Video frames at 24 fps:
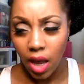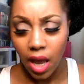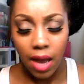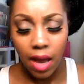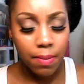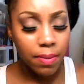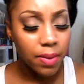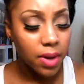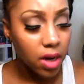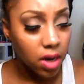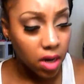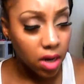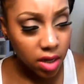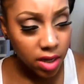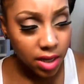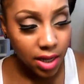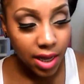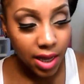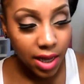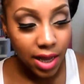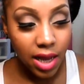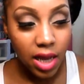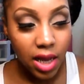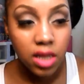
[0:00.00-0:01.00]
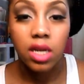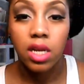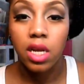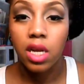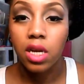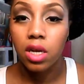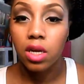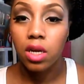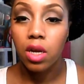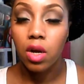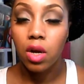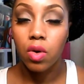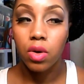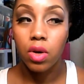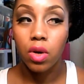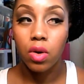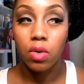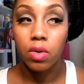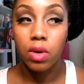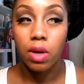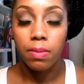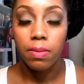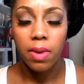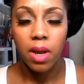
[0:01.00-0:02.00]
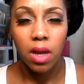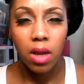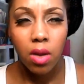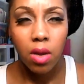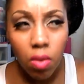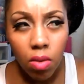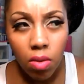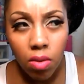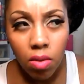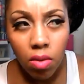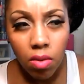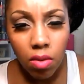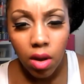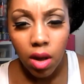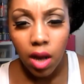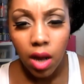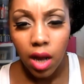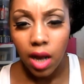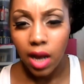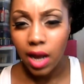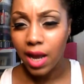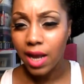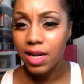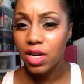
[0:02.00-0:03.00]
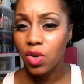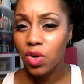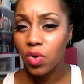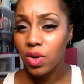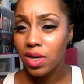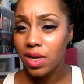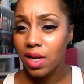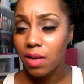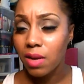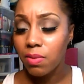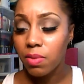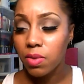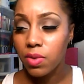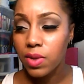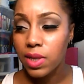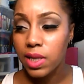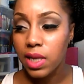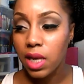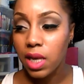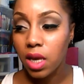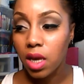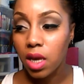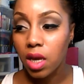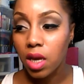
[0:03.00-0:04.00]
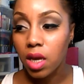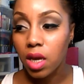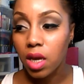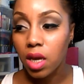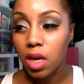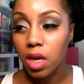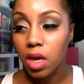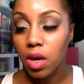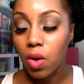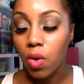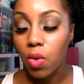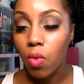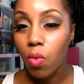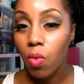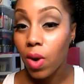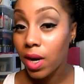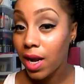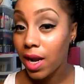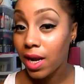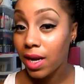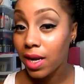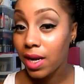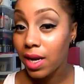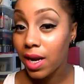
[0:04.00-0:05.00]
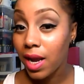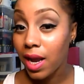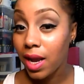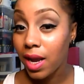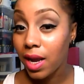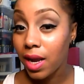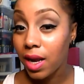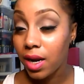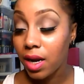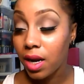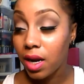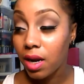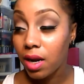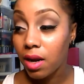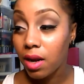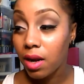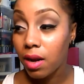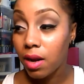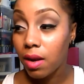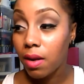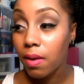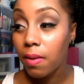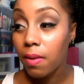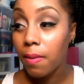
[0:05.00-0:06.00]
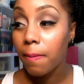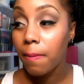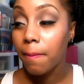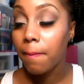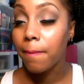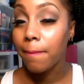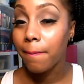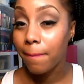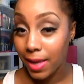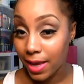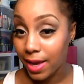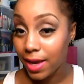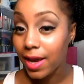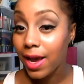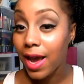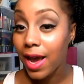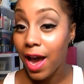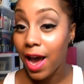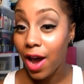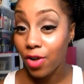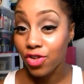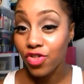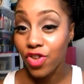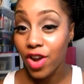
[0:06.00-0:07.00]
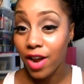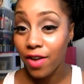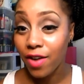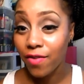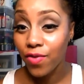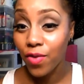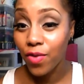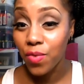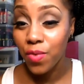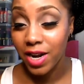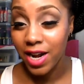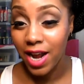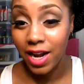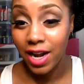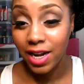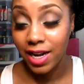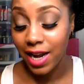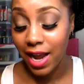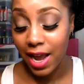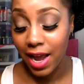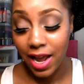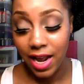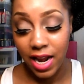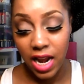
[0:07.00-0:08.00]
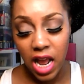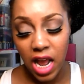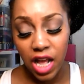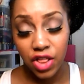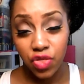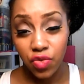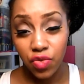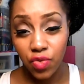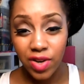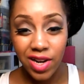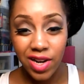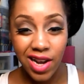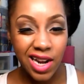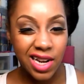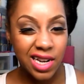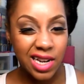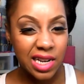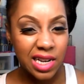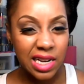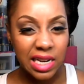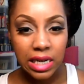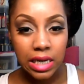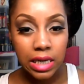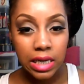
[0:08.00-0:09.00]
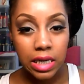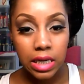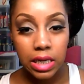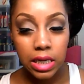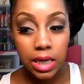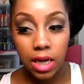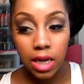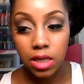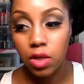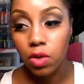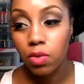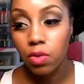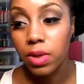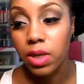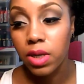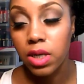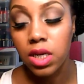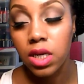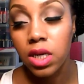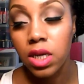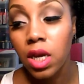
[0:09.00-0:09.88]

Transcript: Happened to look, they had banana and cocoa, and I'm like, I had to do a double take for 199 Yeah, I'll try it for 199 $3.99, not so much.